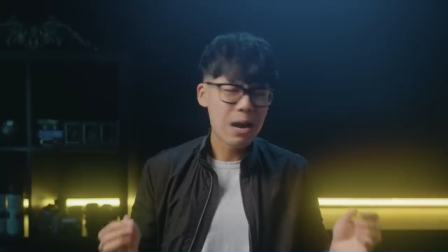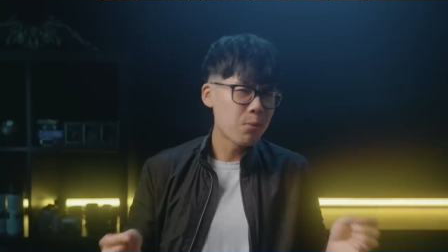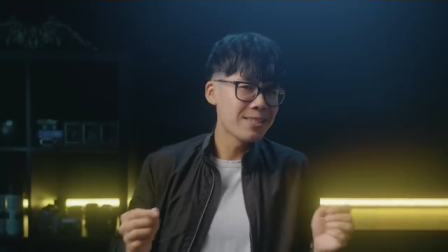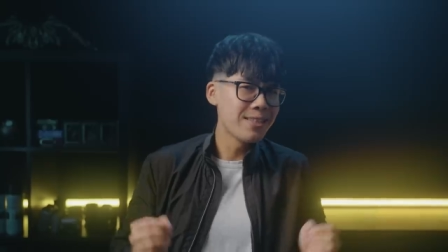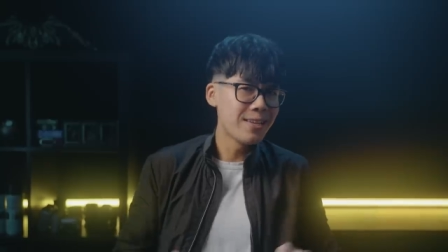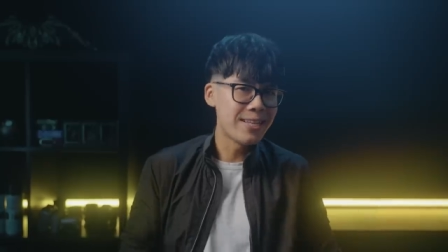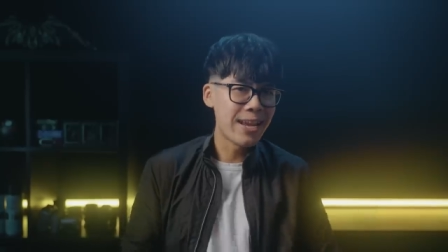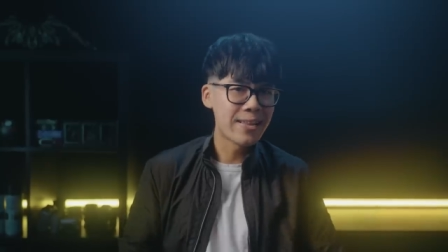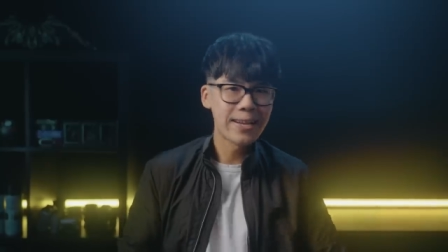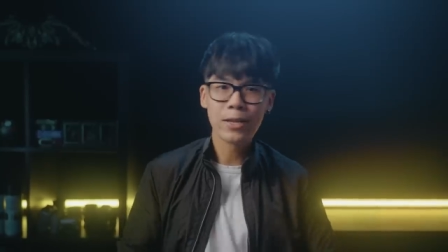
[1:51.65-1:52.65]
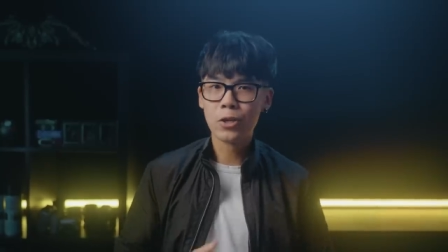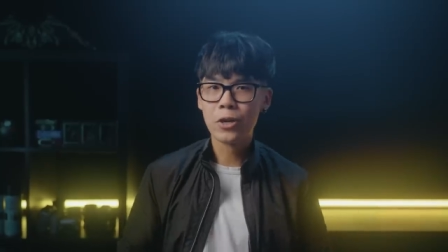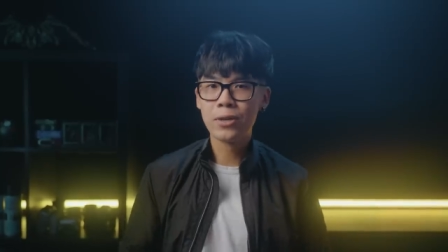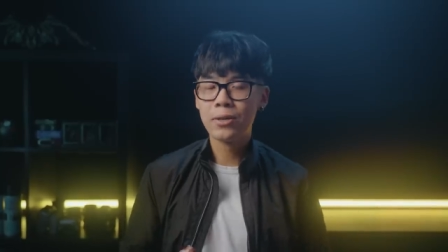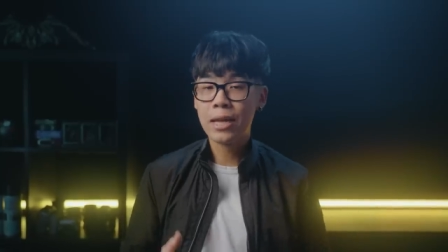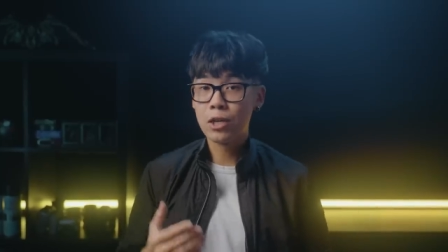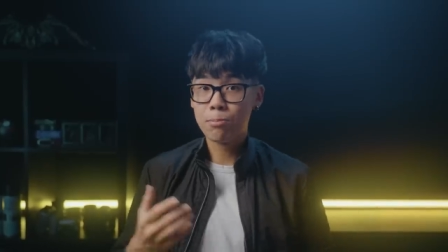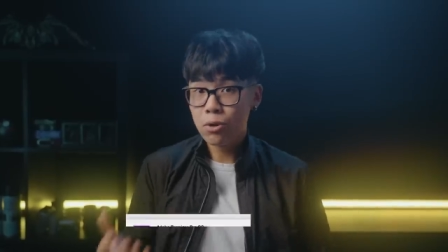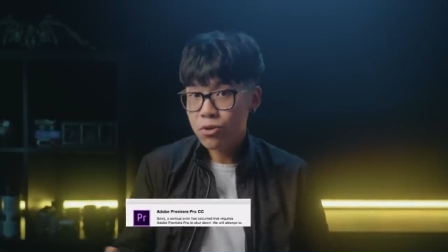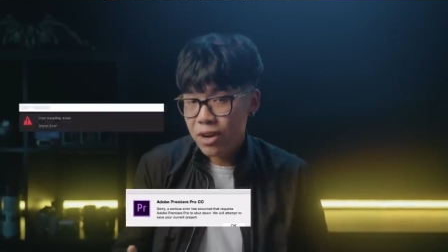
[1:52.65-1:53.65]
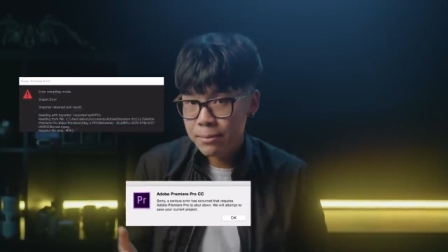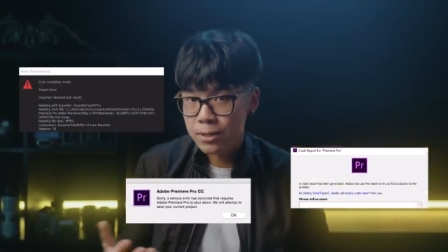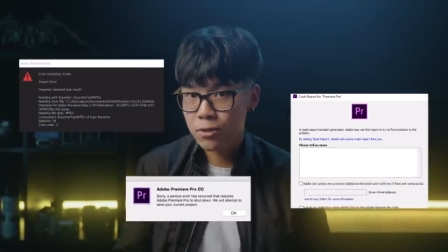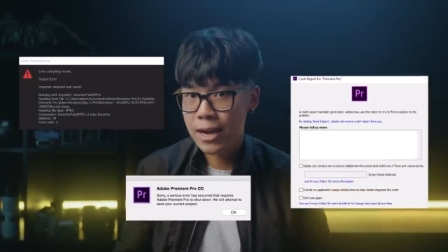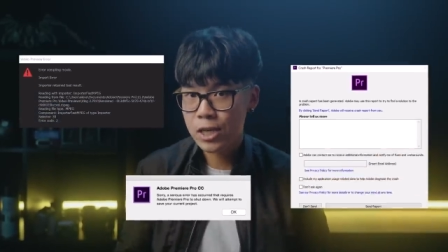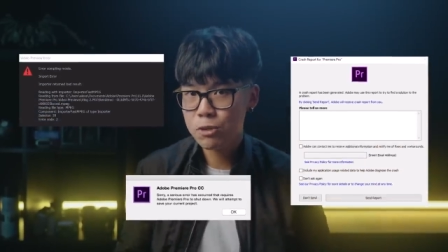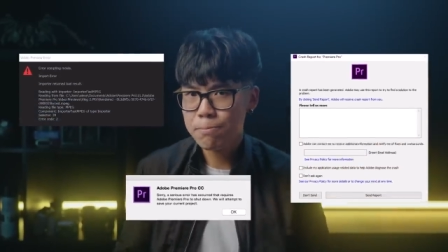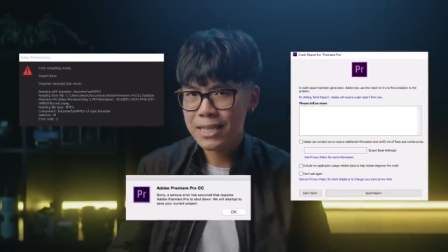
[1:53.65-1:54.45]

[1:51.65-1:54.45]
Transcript: that wasn't the day that I learned that your program can crash,